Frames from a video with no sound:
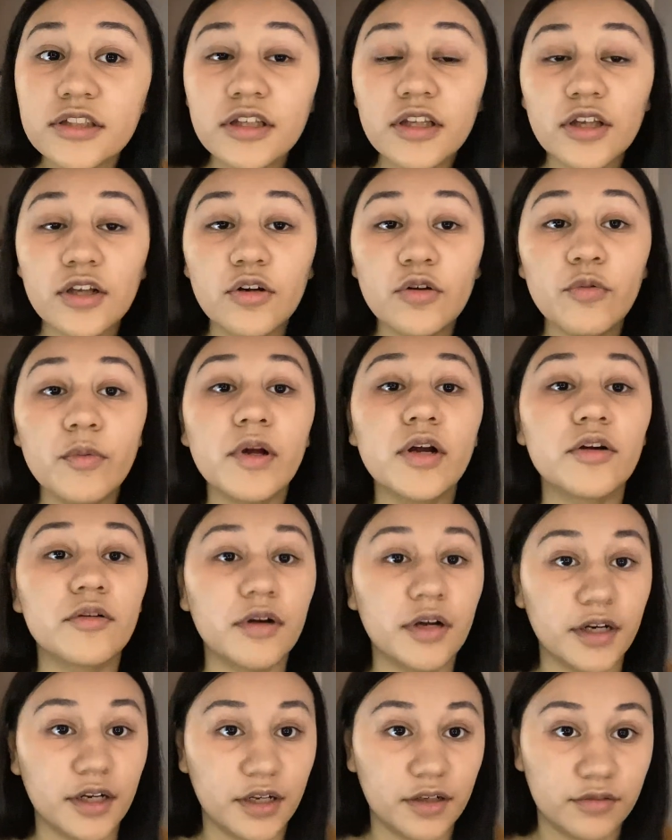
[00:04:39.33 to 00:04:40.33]
a little weird
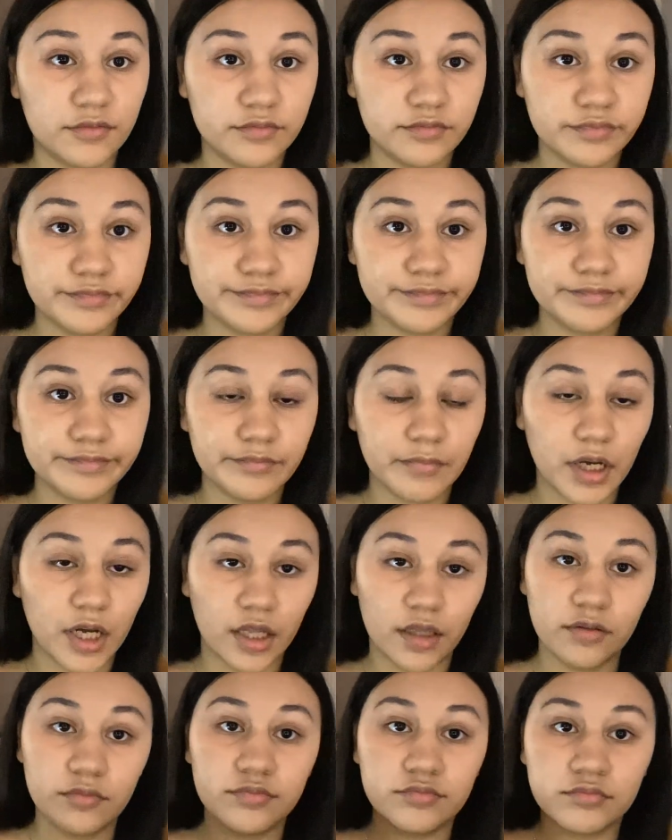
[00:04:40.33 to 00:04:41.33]
right now,
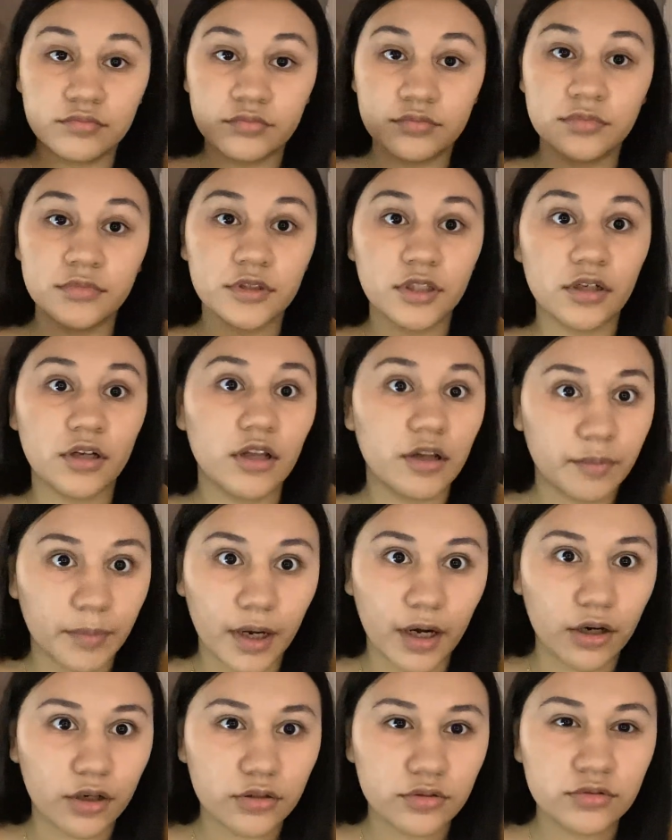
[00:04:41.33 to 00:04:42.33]
but it's gonna look
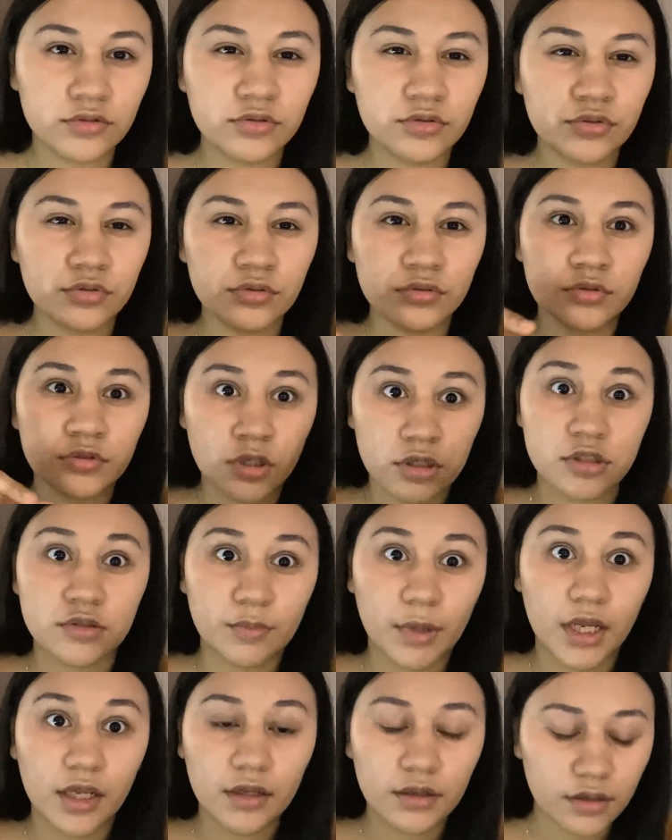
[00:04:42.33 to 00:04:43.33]
better, trust
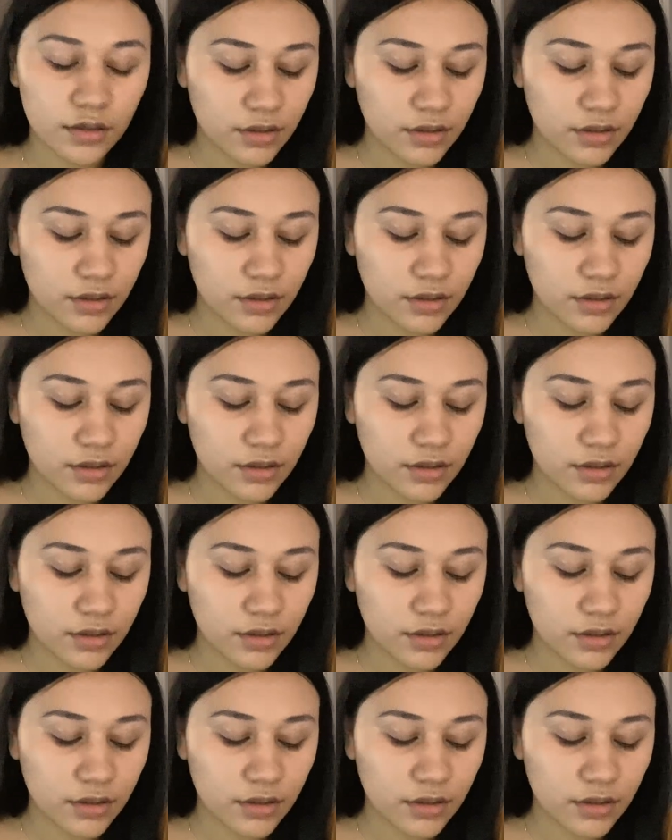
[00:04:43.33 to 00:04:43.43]
me.